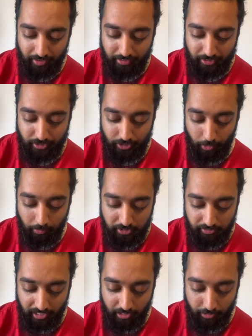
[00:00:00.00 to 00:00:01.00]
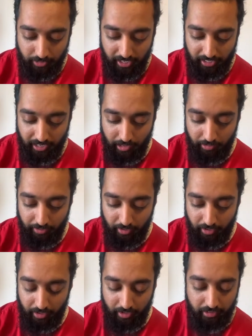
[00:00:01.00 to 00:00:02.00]
so much value taking out
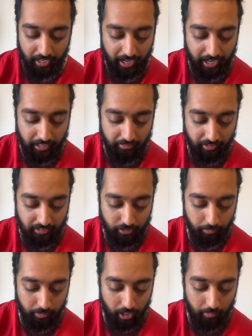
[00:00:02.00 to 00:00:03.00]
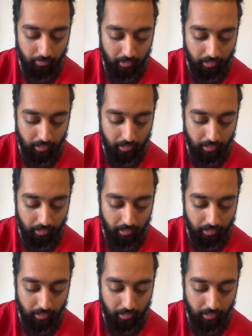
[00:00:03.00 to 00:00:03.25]
that air defense up top,